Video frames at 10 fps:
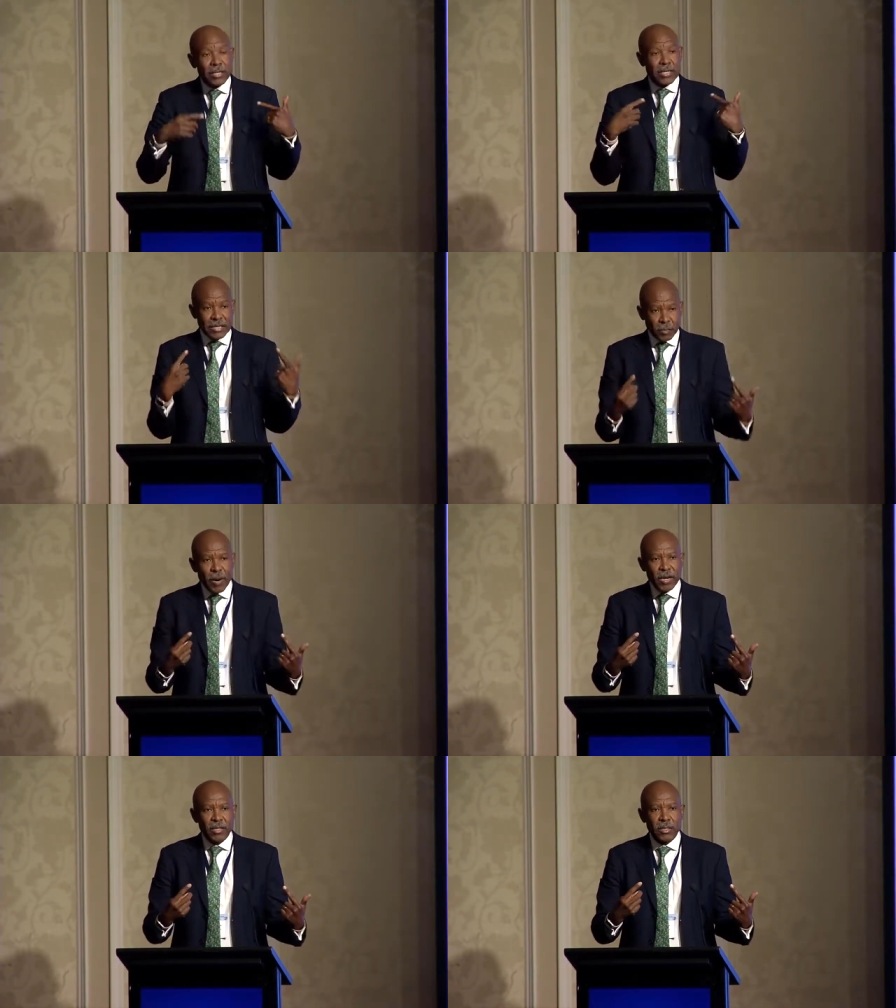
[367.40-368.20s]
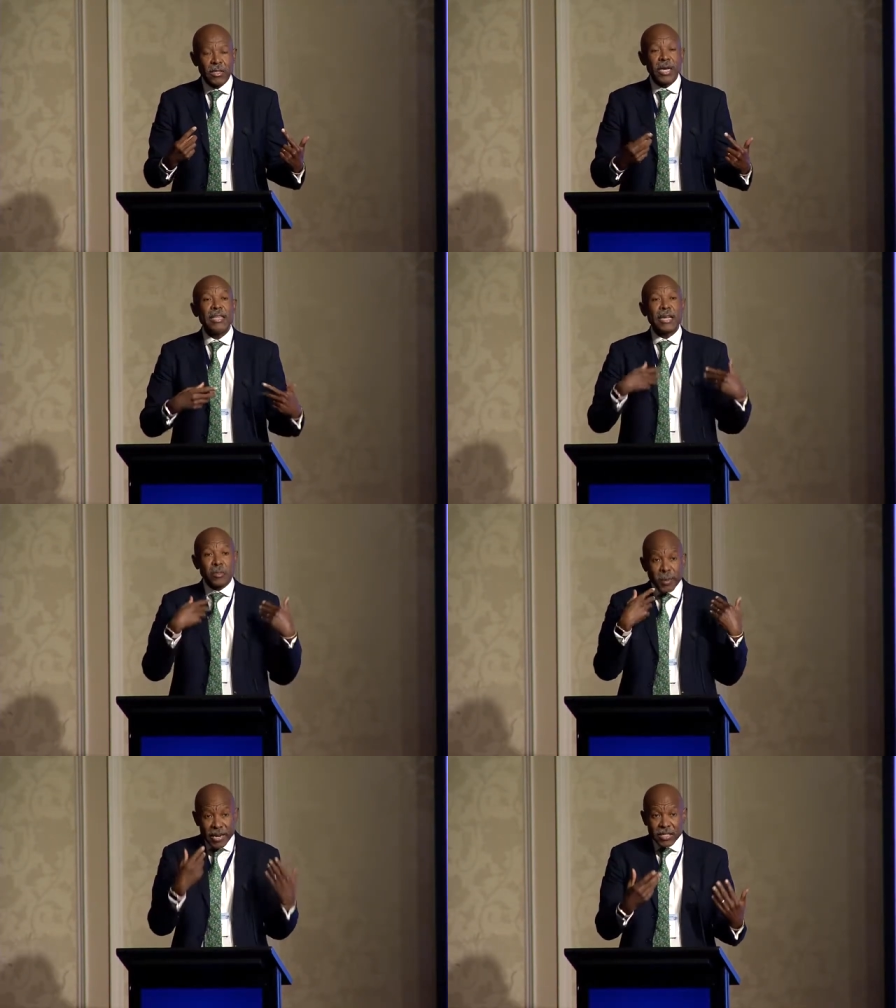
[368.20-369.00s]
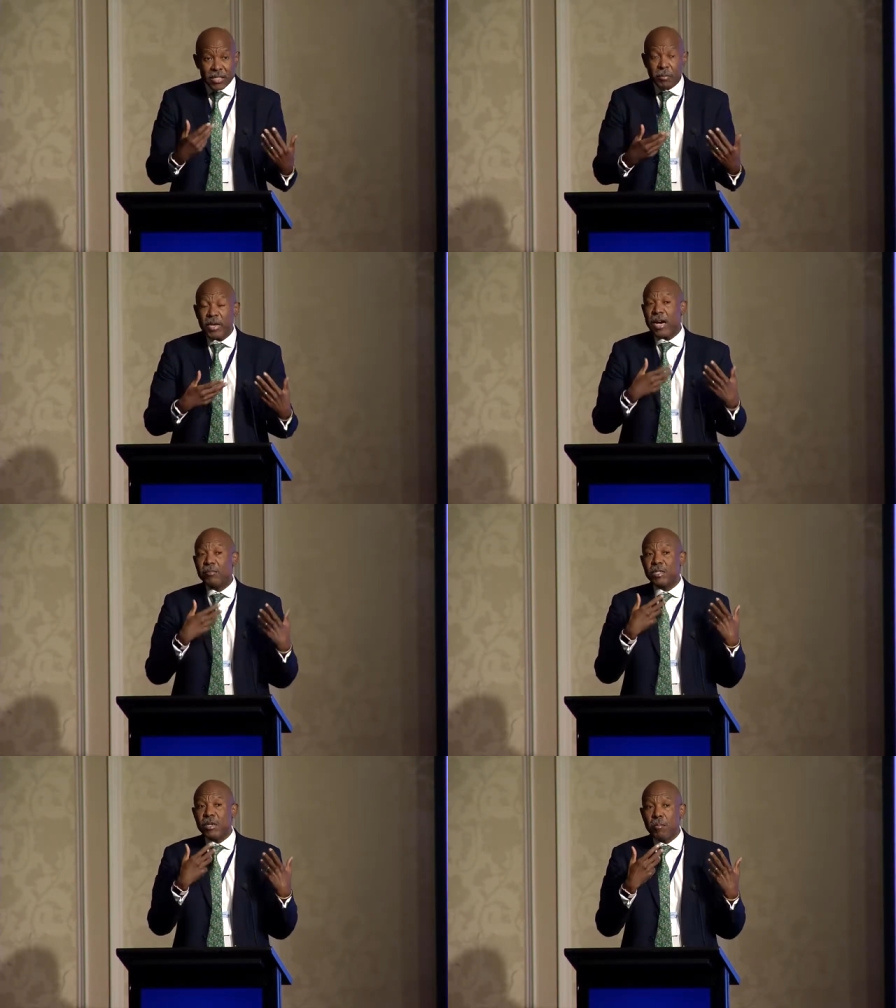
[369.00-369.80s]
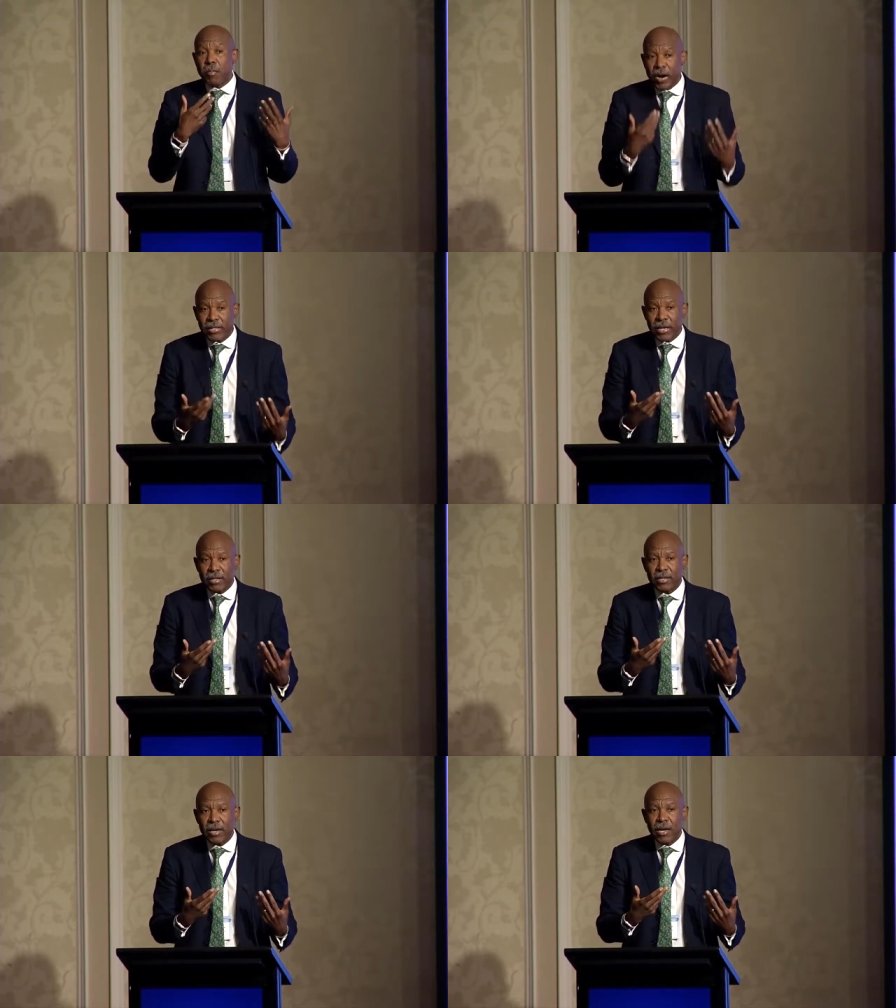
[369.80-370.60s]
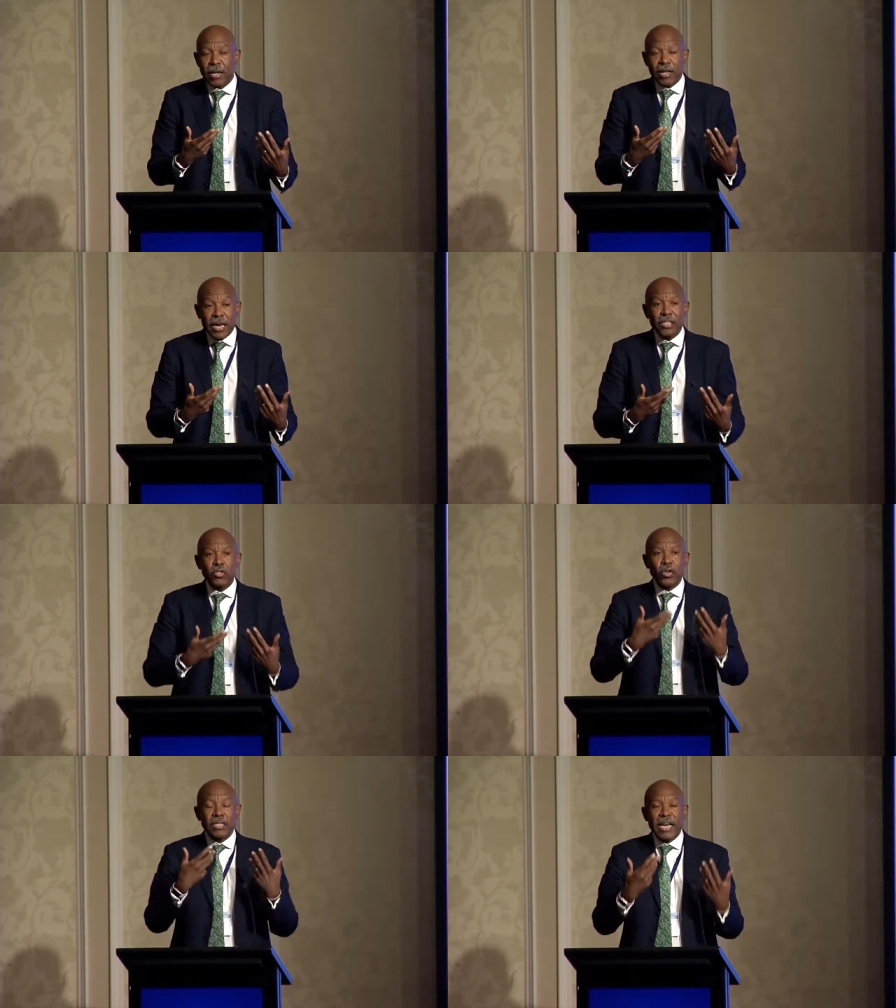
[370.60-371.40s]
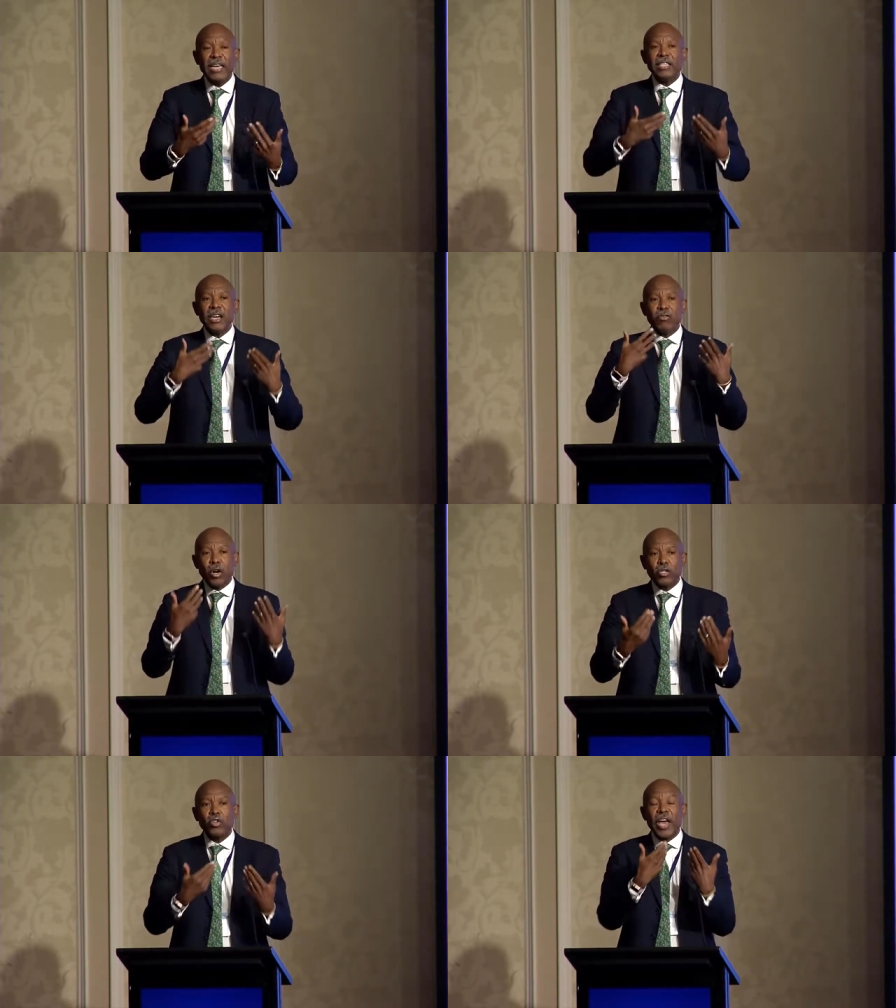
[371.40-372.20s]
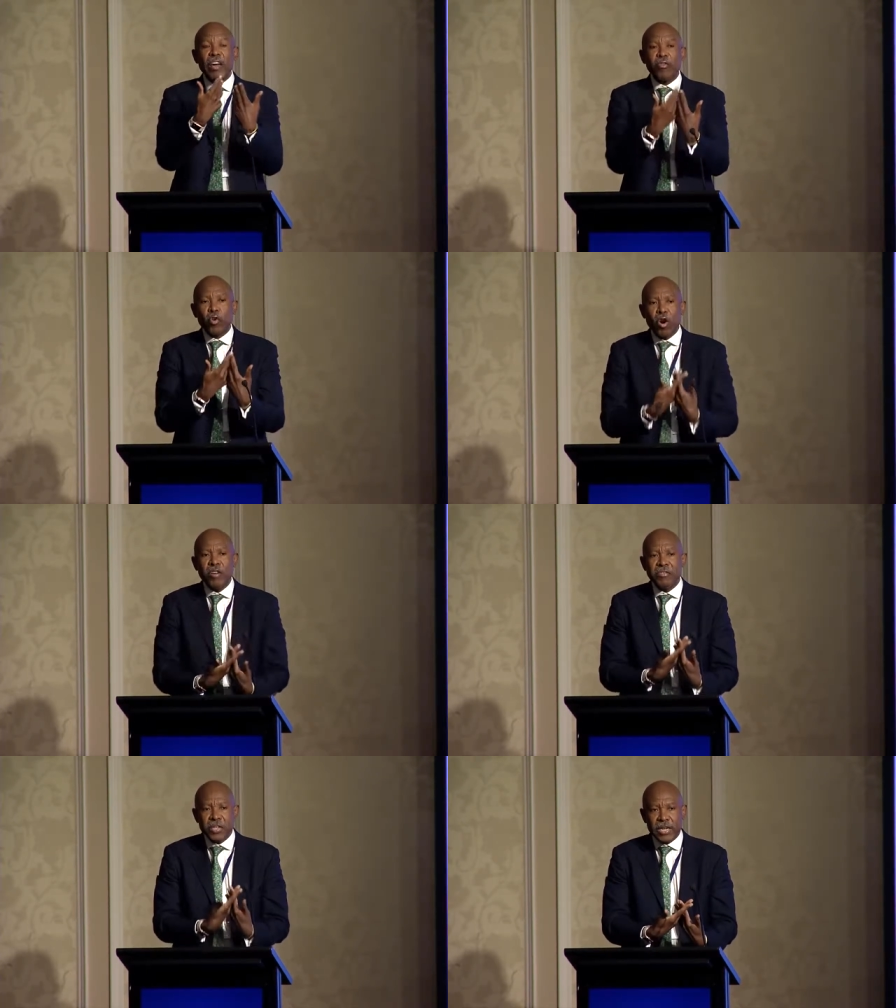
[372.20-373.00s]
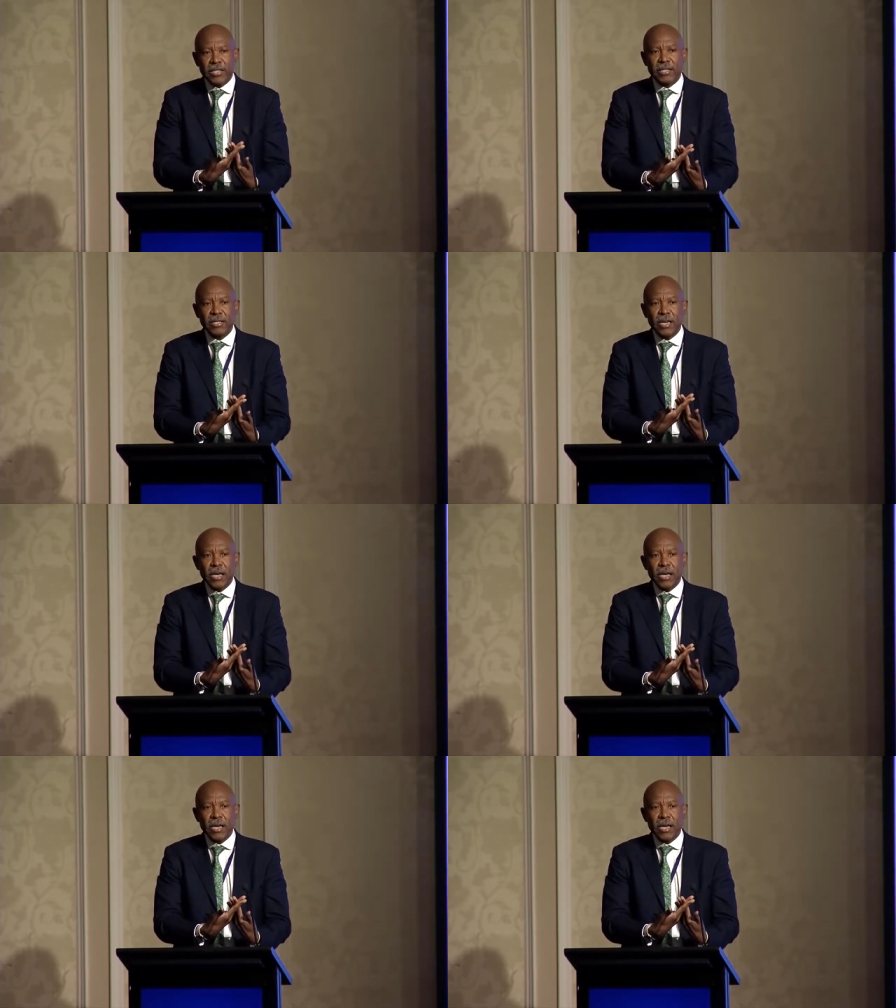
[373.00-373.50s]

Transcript: transparency. Then transparency becomes important that society have got to have confidence